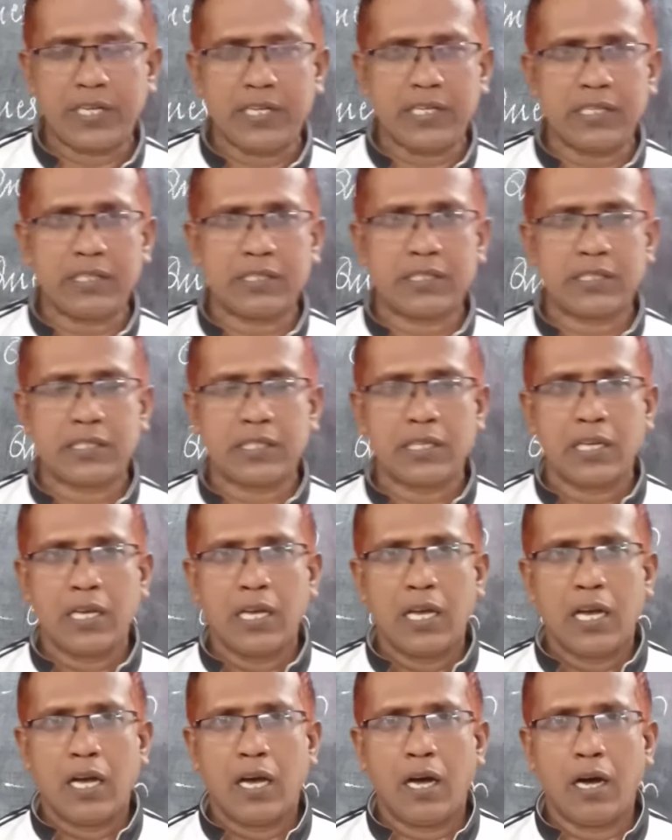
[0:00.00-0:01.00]
is
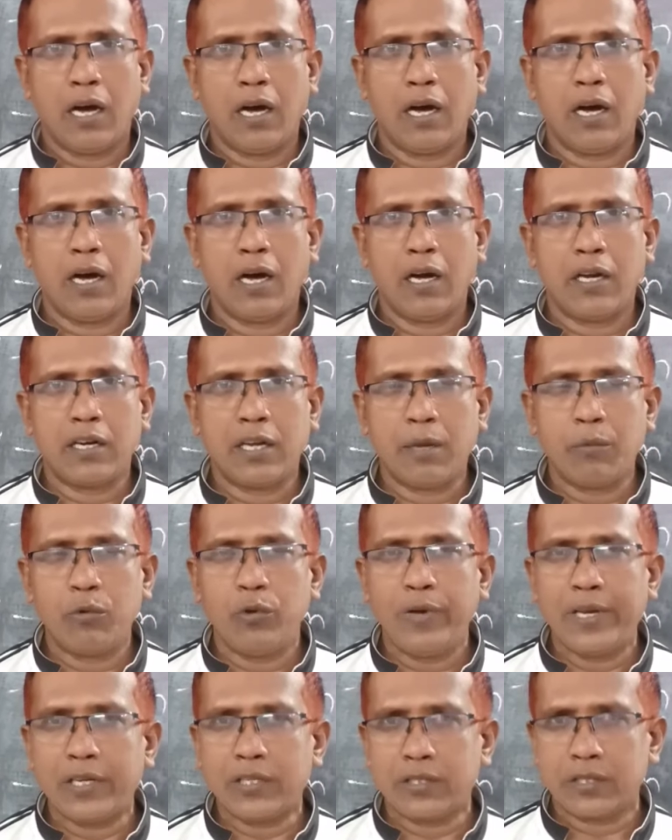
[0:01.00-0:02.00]
a
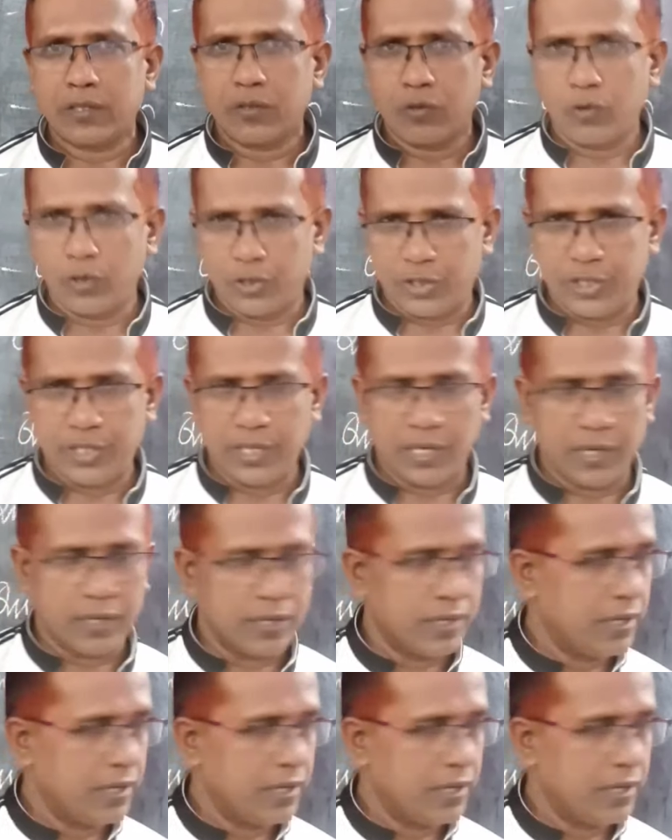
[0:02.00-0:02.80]
WH question.